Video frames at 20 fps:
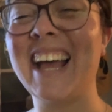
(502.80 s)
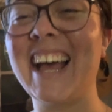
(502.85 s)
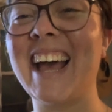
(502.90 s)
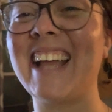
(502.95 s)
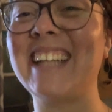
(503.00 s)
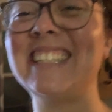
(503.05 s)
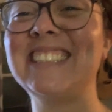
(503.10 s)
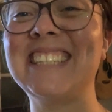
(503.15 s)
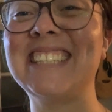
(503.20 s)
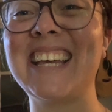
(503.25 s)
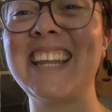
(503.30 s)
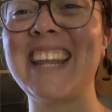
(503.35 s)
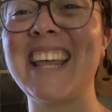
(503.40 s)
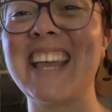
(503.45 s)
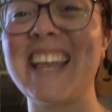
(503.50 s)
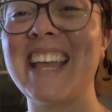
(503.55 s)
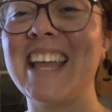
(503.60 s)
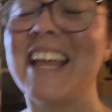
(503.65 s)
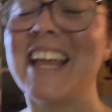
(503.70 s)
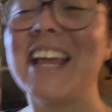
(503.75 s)
I did
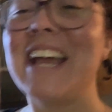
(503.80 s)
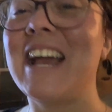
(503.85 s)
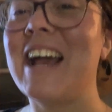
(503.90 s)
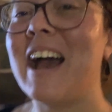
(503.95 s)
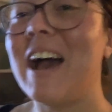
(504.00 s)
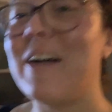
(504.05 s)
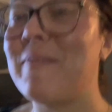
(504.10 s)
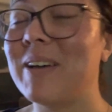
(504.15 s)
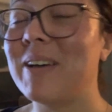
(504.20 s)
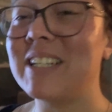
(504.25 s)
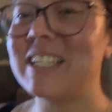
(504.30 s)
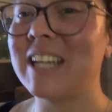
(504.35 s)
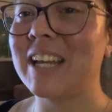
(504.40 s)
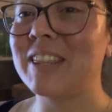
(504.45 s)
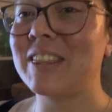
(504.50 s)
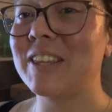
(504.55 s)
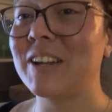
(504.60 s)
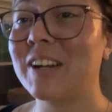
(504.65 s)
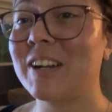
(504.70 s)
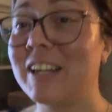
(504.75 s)
it. I'm on day
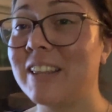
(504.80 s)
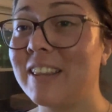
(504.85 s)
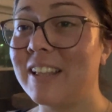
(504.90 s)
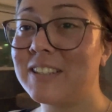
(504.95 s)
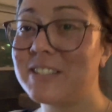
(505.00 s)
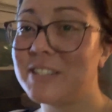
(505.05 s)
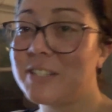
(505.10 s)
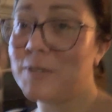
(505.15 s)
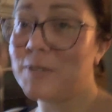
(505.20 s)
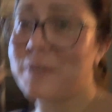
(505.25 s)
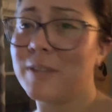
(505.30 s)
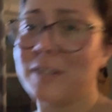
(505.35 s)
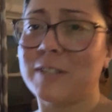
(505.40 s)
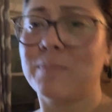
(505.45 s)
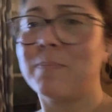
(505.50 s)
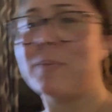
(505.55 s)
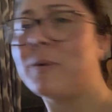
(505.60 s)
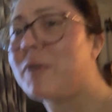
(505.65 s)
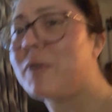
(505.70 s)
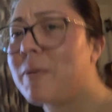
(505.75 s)
30. Let's do this
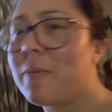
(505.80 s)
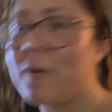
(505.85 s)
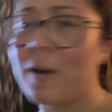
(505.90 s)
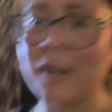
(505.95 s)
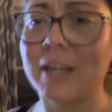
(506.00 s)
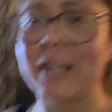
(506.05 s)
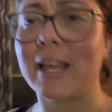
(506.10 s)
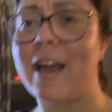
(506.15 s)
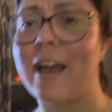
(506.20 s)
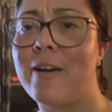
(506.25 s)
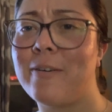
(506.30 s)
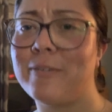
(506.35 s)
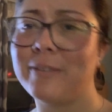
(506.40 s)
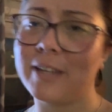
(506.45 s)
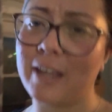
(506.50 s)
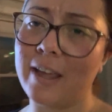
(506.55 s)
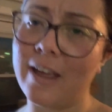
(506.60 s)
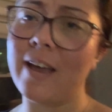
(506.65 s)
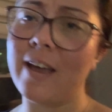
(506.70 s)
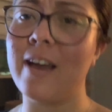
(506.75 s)
booty workout.
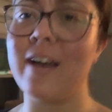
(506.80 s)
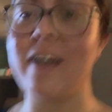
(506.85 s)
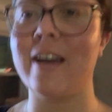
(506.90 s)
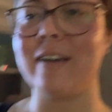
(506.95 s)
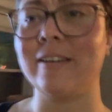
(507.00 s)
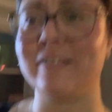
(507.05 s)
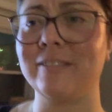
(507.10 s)
Yeah.